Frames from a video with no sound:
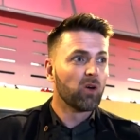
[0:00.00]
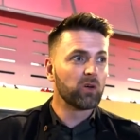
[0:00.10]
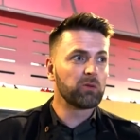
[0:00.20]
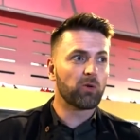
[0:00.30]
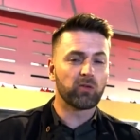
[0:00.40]

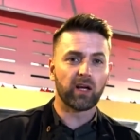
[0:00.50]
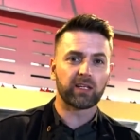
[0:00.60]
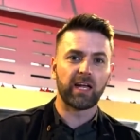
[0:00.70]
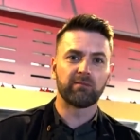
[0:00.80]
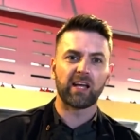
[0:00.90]
when you broke that
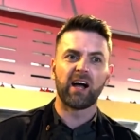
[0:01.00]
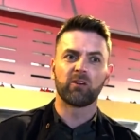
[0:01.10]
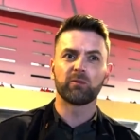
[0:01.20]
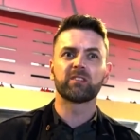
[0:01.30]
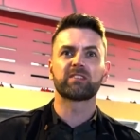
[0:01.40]
game down,
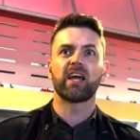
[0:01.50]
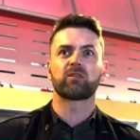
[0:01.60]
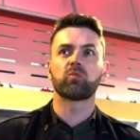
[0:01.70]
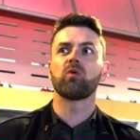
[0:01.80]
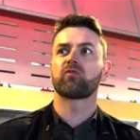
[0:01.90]
and we
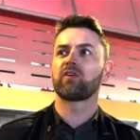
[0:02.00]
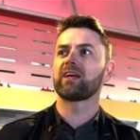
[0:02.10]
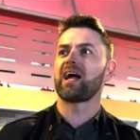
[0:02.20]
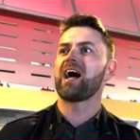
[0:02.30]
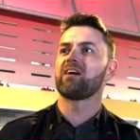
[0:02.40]
said one thing
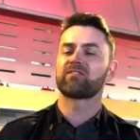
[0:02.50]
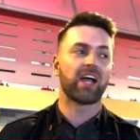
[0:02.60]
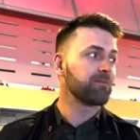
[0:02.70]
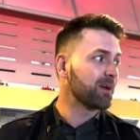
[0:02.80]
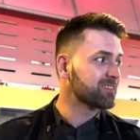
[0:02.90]
at half
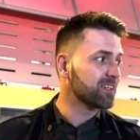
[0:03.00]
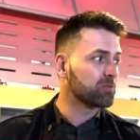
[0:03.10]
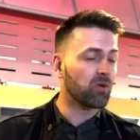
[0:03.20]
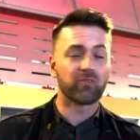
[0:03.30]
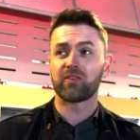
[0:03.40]
time, I said
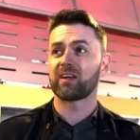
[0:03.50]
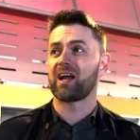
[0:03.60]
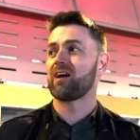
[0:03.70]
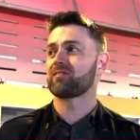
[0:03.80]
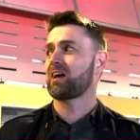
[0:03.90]
one thing at
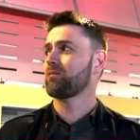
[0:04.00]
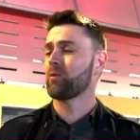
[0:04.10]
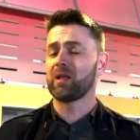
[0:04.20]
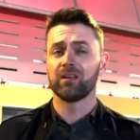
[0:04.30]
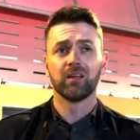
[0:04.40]
half time, I
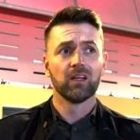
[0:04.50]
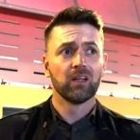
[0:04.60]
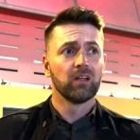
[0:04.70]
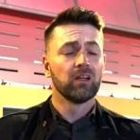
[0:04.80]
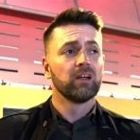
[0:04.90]
went,
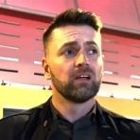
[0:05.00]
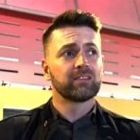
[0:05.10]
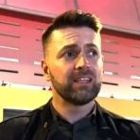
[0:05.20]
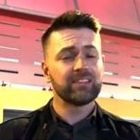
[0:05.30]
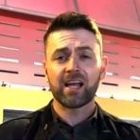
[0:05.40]

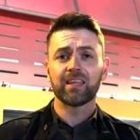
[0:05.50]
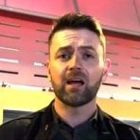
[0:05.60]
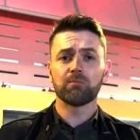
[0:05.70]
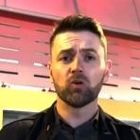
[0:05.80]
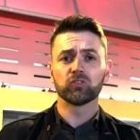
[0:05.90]
these aren't
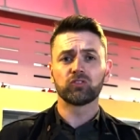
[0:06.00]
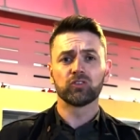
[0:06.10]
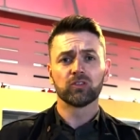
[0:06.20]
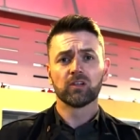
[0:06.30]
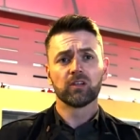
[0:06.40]
that much.
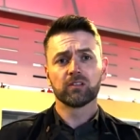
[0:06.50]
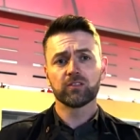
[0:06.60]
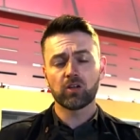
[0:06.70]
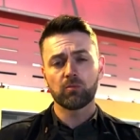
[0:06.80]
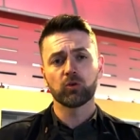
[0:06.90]

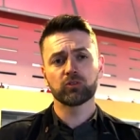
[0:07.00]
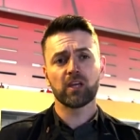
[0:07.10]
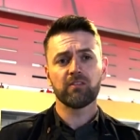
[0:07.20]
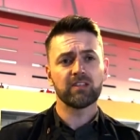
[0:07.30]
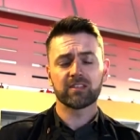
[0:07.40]
There's not much
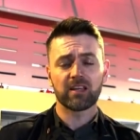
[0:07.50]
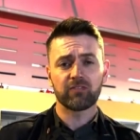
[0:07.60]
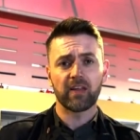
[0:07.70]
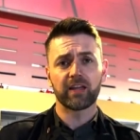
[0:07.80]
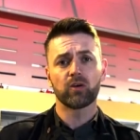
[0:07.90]
here in this
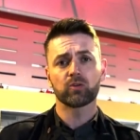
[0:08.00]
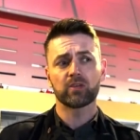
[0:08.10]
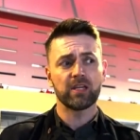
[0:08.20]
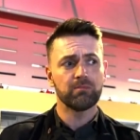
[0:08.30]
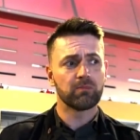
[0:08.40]
Atlético
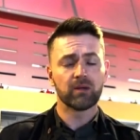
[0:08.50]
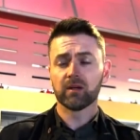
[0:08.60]
team.